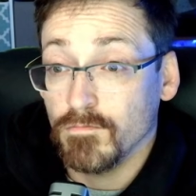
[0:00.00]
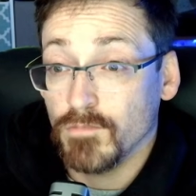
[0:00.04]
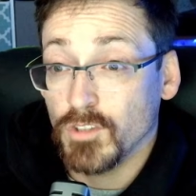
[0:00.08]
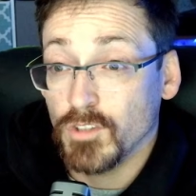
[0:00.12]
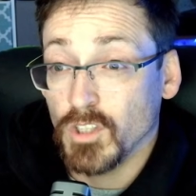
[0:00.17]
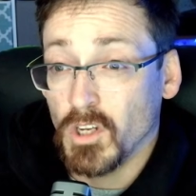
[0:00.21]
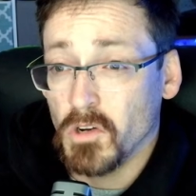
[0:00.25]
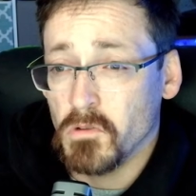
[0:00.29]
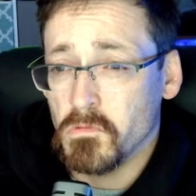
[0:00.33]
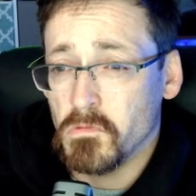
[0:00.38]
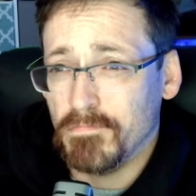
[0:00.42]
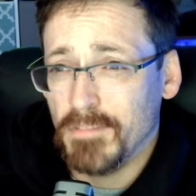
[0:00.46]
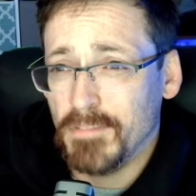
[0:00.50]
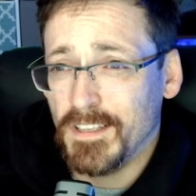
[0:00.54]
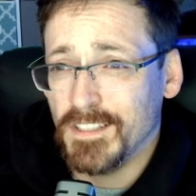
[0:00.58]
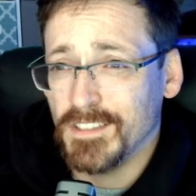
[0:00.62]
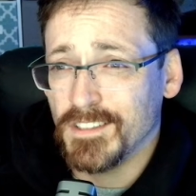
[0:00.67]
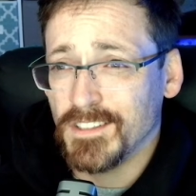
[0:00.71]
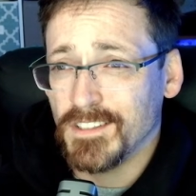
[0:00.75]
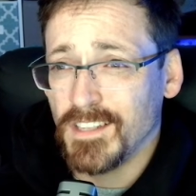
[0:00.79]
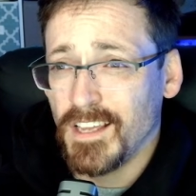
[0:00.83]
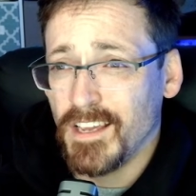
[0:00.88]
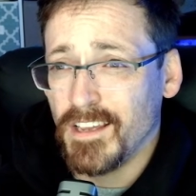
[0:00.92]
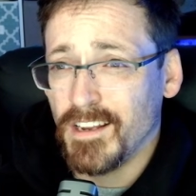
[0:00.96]
So
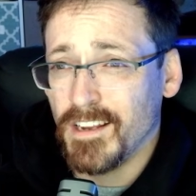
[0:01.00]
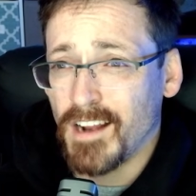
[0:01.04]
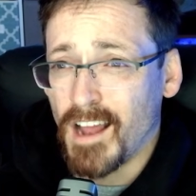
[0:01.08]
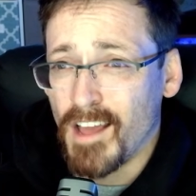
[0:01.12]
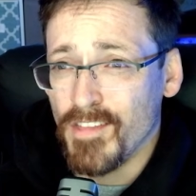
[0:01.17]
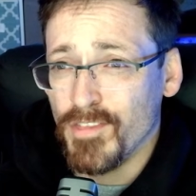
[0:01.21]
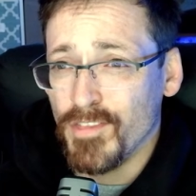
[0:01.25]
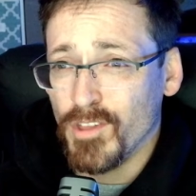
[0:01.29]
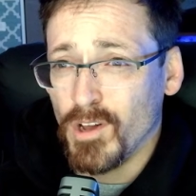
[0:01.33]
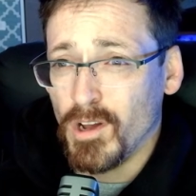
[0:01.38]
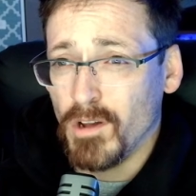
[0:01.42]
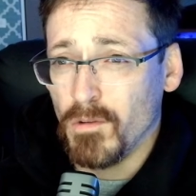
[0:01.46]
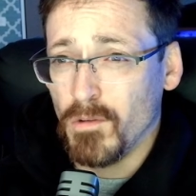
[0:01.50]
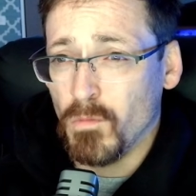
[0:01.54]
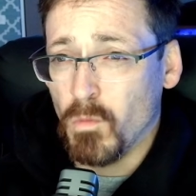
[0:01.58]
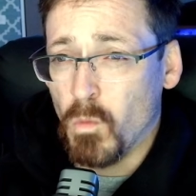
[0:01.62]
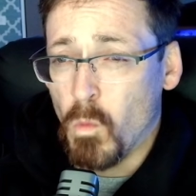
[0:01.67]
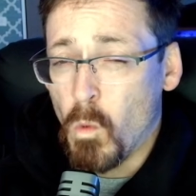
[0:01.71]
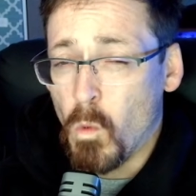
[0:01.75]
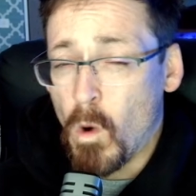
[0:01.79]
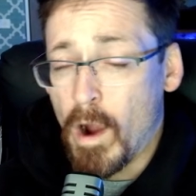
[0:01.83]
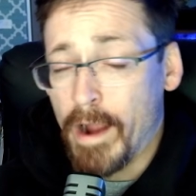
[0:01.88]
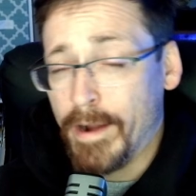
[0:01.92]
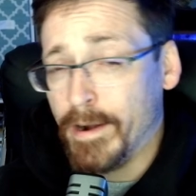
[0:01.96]
instead, I thought,
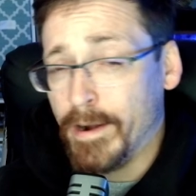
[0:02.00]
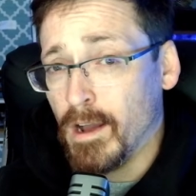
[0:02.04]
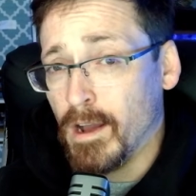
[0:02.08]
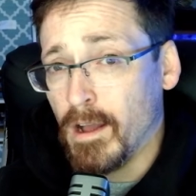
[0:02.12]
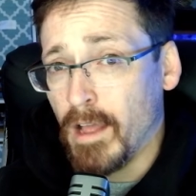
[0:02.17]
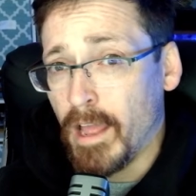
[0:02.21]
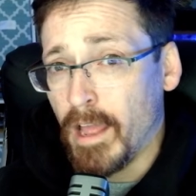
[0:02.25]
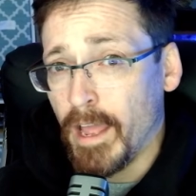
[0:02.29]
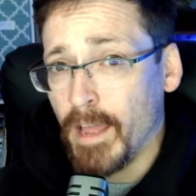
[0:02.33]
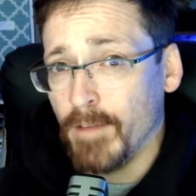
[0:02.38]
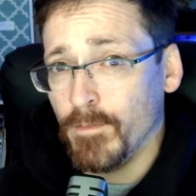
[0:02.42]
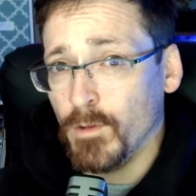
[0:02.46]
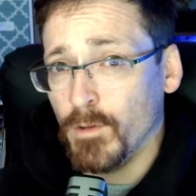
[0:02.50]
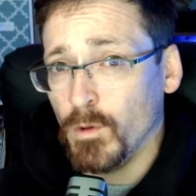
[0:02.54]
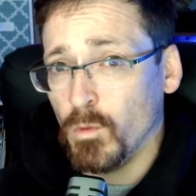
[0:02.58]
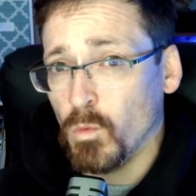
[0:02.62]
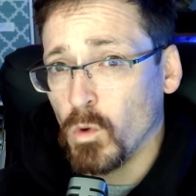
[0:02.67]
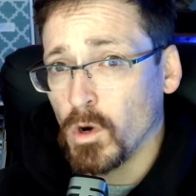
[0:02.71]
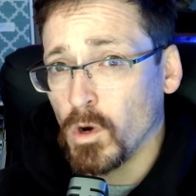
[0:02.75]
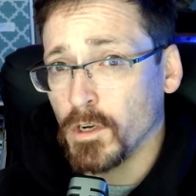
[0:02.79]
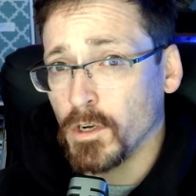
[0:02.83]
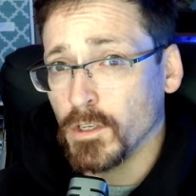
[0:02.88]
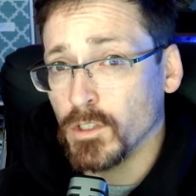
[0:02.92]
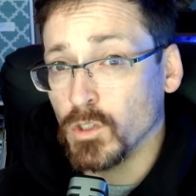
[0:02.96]
why not have it
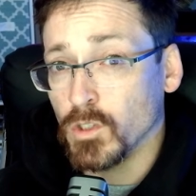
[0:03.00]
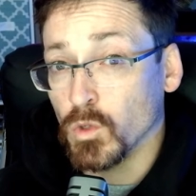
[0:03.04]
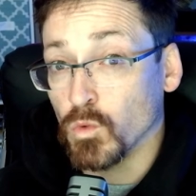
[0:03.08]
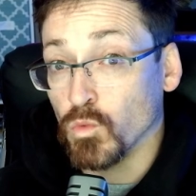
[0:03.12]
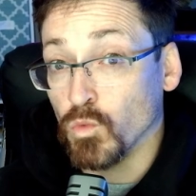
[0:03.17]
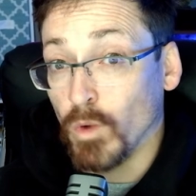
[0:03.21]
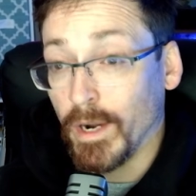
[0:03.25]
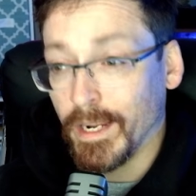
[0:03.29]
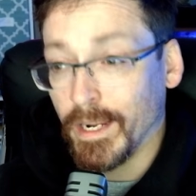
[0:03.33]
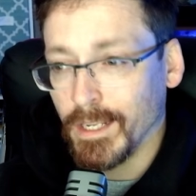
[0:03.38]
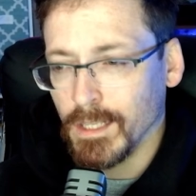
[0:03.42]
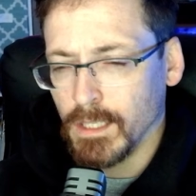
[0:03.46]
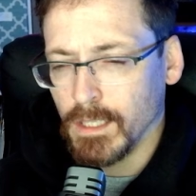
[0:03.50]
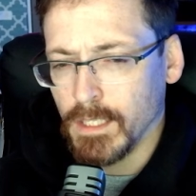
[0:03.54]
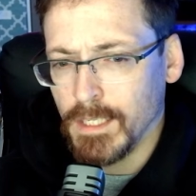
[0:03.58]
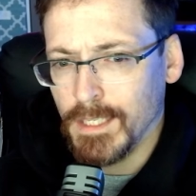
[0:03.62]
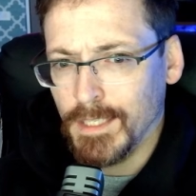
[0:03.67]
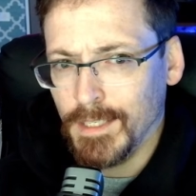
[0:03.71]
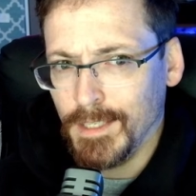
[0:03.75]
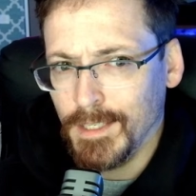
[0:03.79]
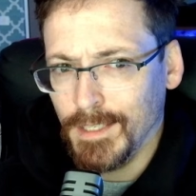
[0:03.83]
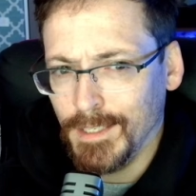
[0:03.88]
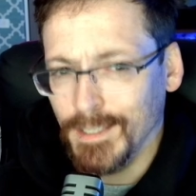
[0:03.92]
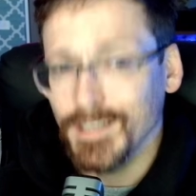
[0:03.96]
work
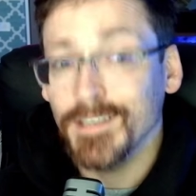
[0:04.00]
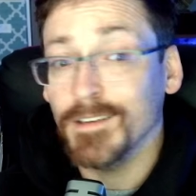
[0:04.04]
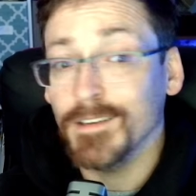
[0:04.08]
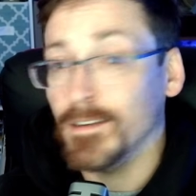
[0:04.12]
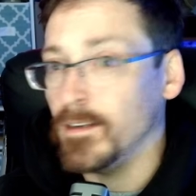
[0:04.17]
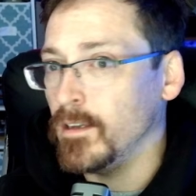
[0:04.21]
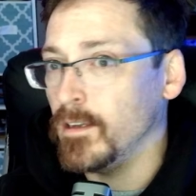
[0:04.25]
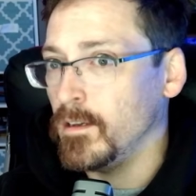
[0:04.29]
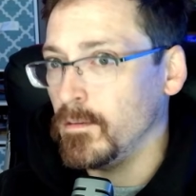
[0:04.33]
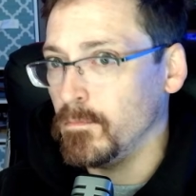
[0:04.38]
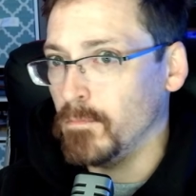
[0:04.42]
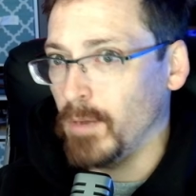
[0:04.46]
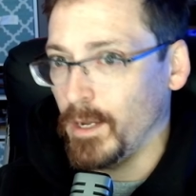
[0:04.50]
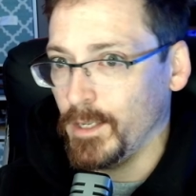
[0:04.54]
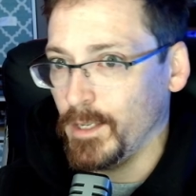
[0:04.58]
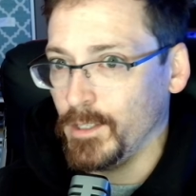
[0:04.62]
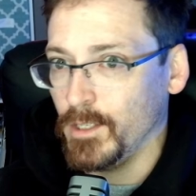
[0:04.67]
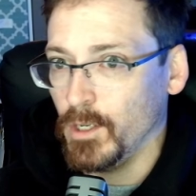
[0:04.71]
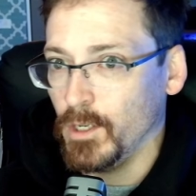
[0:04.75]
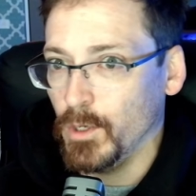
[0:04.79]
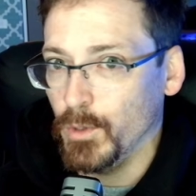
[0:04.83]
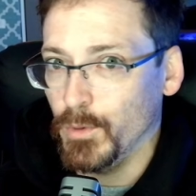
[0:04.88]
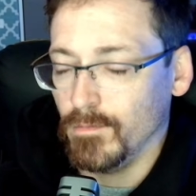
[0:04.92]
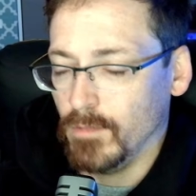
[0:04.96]
directly in my
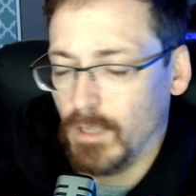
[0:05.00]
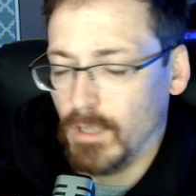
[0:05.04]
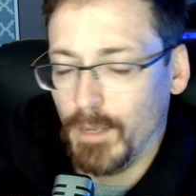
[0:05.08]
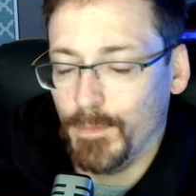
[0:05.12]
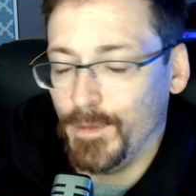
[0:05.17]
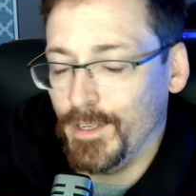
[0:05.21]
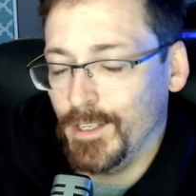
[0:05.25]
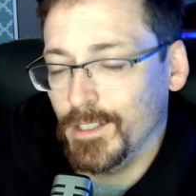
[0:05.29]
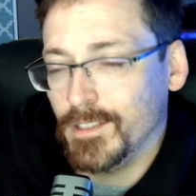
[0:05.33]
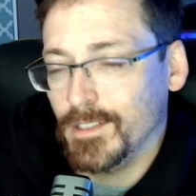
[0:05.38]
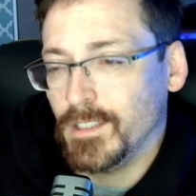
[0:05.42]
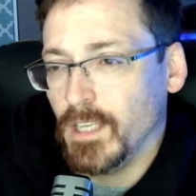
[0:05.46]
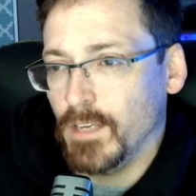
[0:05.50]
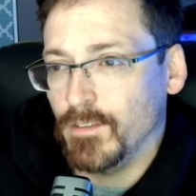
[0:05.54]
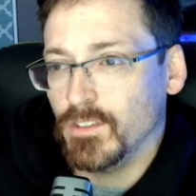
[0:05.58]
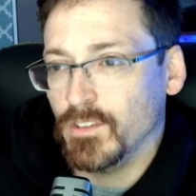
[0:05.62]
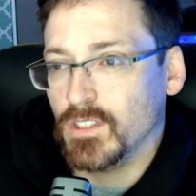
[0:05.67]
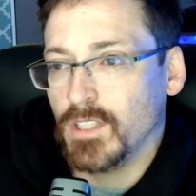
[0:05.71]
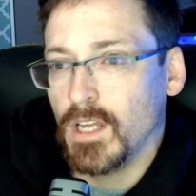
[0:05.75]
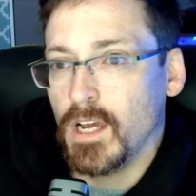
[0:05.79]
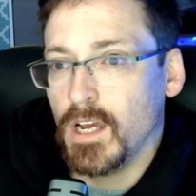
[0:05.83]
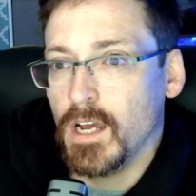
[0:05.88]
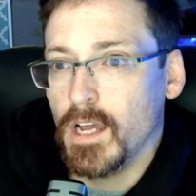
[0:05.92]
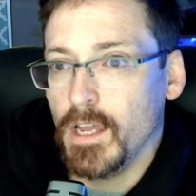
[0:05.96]
code? I mean, it saves
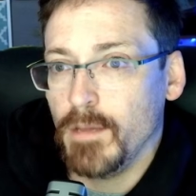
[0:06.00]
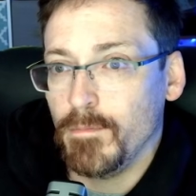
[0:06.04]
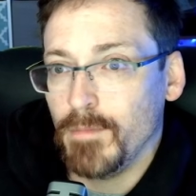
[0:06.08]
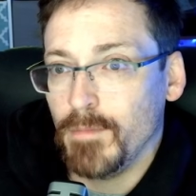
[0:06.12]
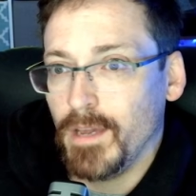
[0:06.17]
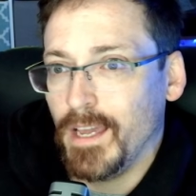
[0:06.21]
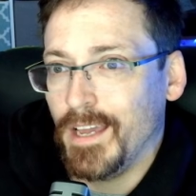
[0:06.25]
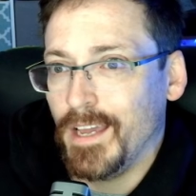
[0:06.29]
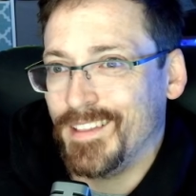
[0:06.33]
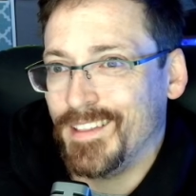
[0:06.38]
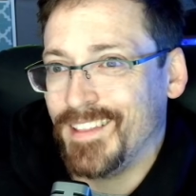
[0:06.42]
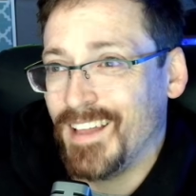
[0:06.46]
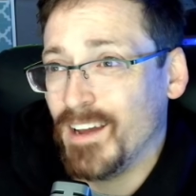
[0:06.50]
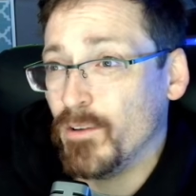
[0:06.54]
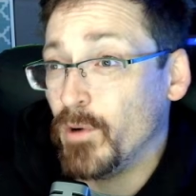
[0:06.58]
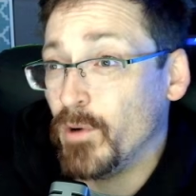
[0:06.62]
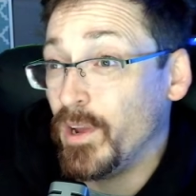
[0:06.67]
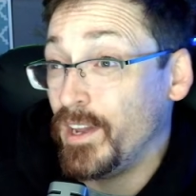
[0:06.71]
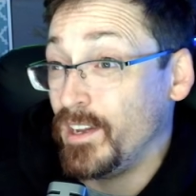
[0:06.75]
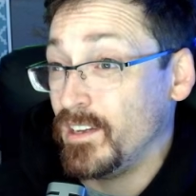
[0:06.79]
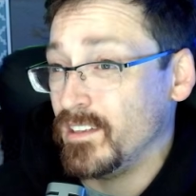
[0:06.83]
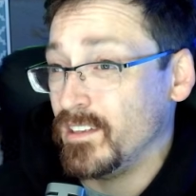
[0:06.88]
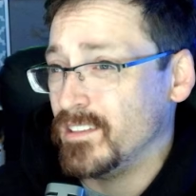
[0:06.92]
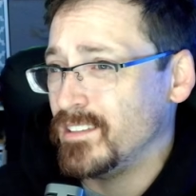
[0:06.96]
time, and that
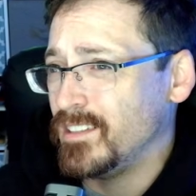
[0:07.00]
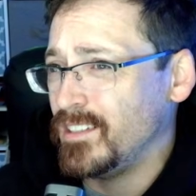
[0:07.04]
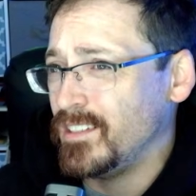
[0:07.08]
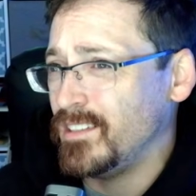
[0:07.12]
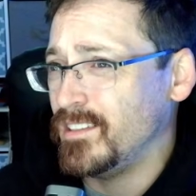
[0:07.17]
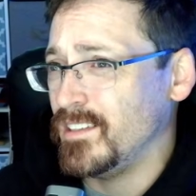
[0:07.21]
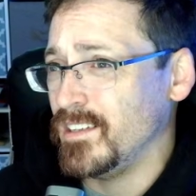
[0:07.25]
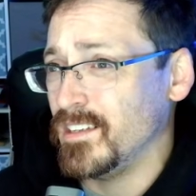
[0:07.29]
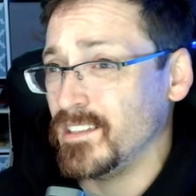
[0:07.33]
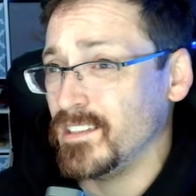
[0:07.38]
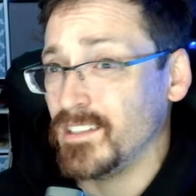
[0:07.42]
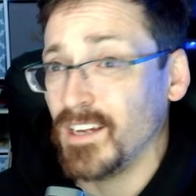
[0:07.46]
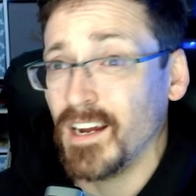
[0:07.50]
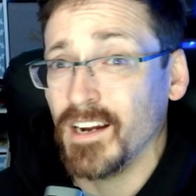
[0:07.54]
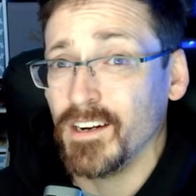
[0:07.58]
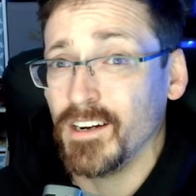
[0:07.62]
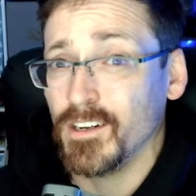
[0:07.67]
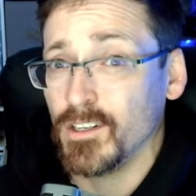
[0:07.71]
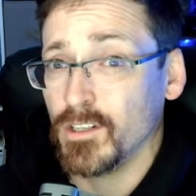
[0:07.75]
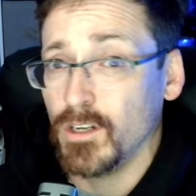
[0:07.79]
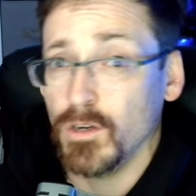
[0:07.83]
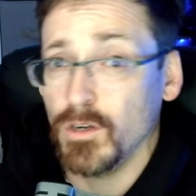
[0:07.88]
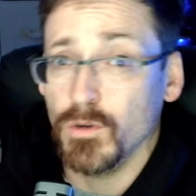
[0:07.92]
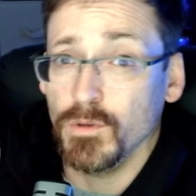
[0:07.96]
way I can see the
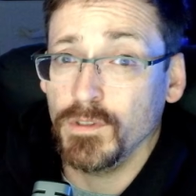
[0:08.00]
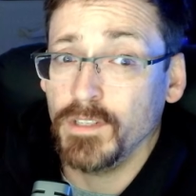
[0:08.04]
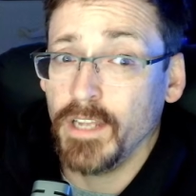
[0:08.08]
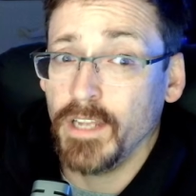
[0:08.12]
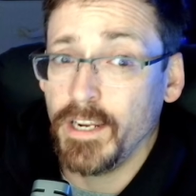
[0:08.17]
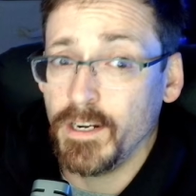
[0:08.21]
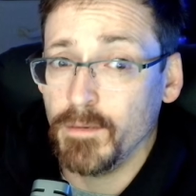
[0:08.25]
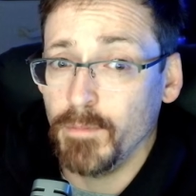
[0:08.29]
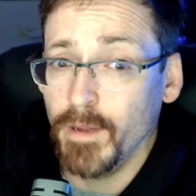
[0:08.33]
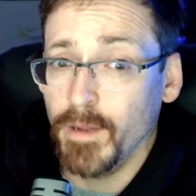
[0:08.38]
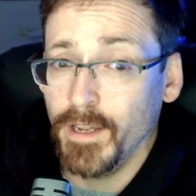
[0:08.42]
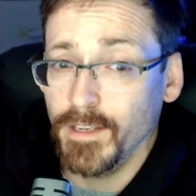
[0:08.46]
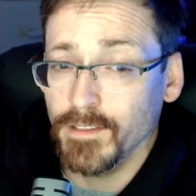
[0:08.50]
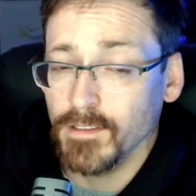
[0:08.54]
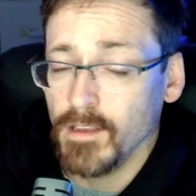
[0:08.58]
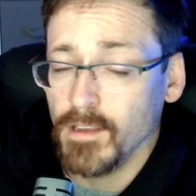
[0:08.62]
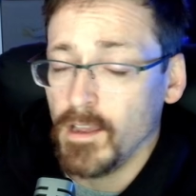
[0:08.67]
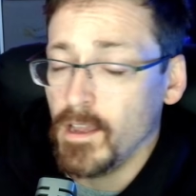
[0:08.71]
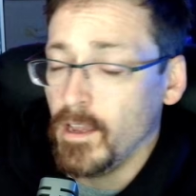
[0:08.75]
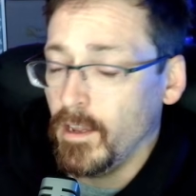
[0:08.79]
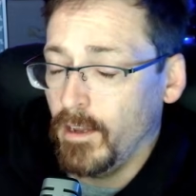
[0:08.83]
entire code database.